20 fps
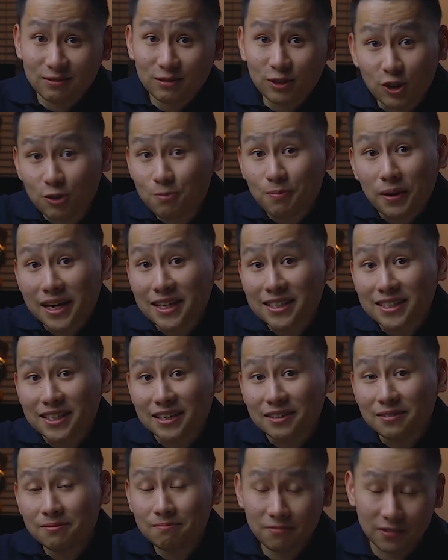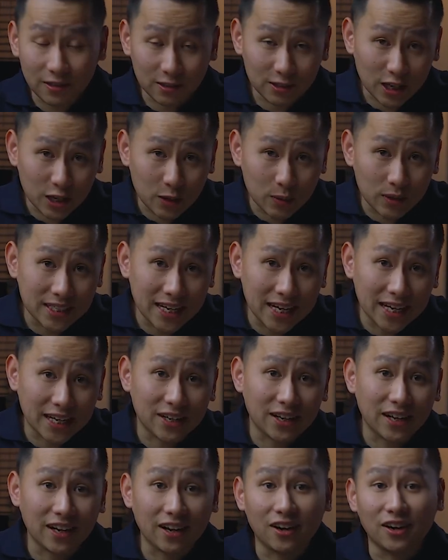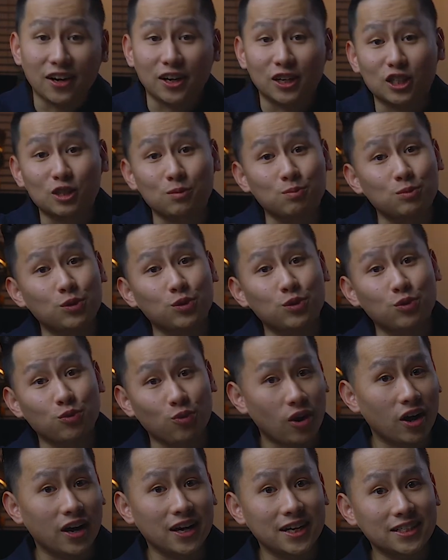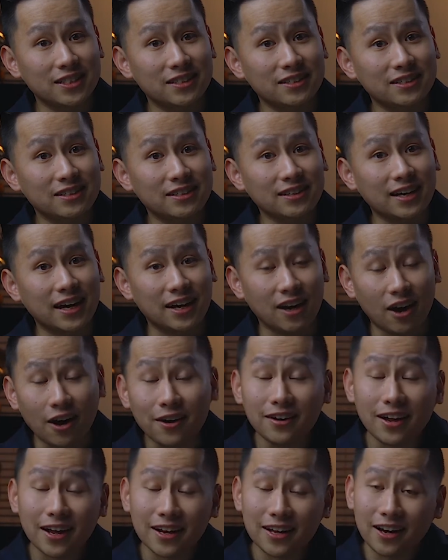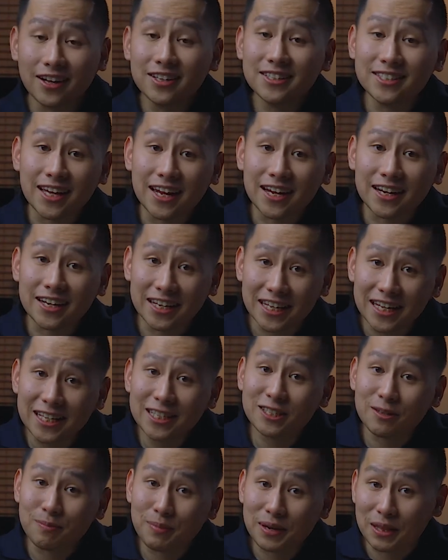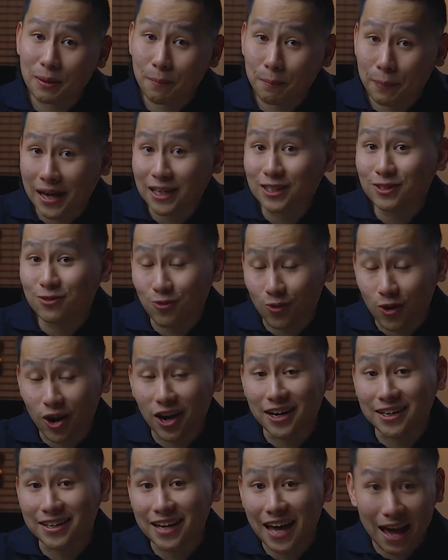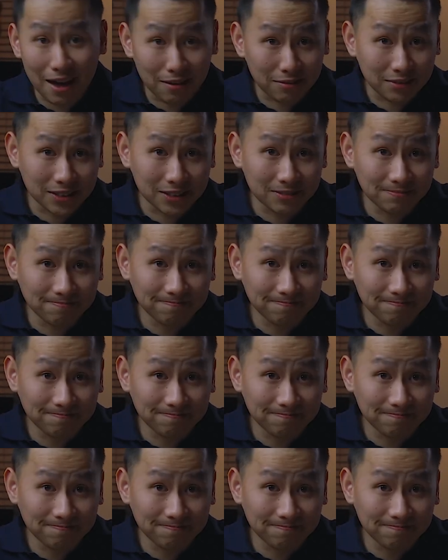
Good pacing feels like you were taken along on a smooth ride, and online content needs to be the best ride ever.